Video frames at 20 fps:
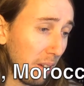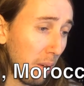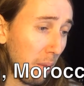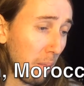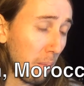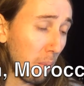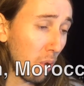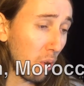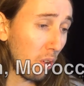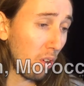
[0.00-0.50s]

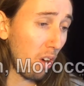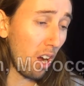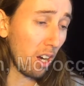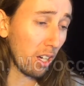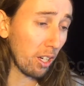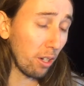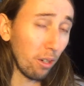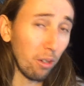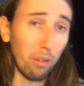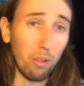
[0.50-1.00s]

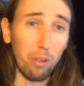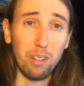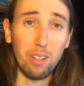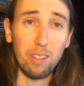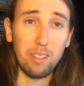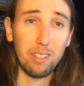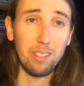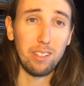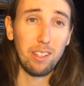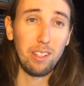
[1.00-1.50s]
Morocco.
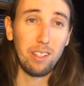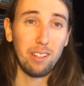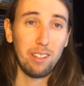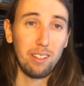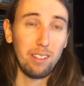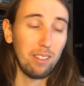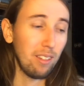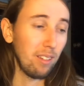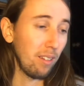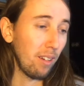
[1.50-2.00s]

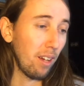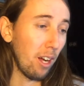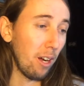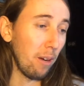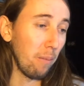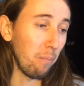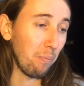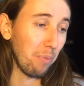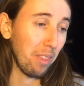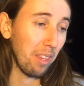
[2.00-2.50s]

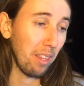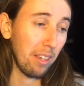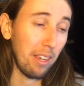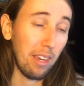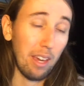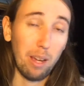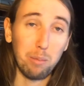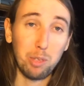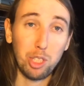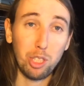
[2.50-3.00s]

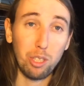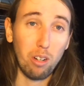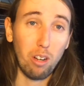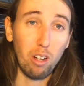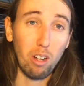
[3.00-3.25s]
Yeah, I'm sure